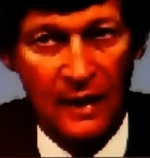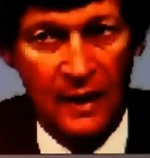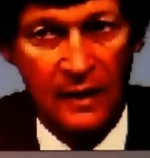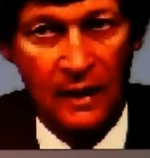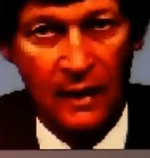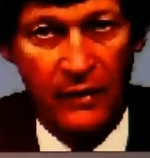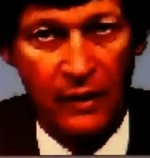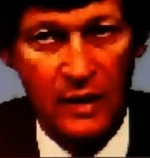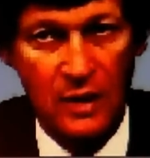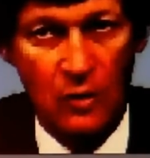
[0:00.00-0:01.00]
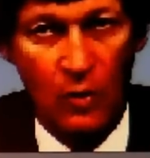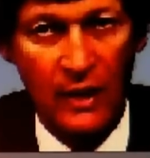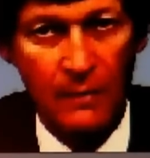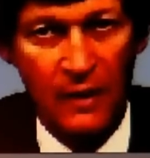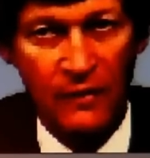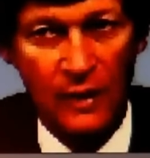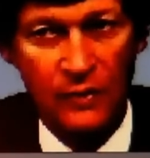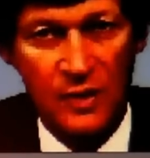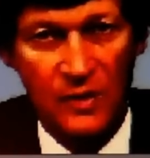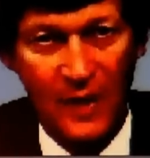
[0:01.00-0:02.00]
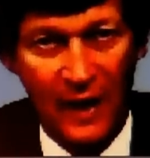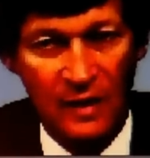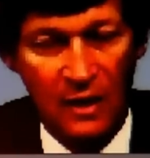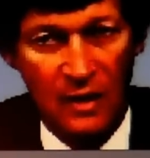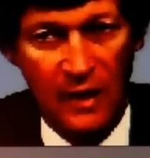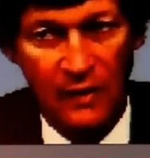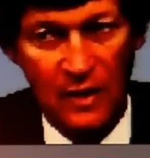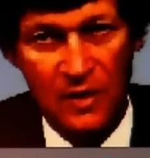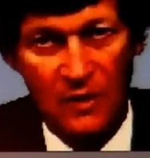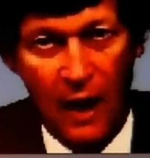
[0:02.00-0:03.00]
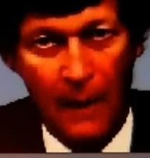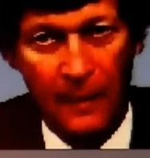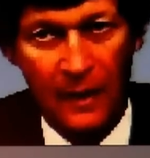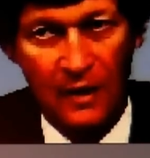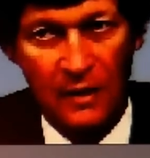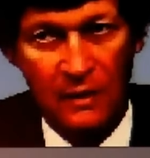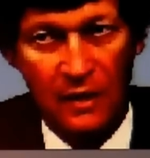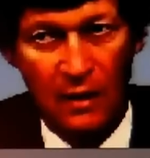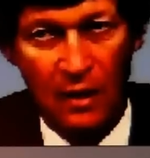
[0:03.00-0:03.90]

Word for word: And there is quite a bit of interest technically in this topic and,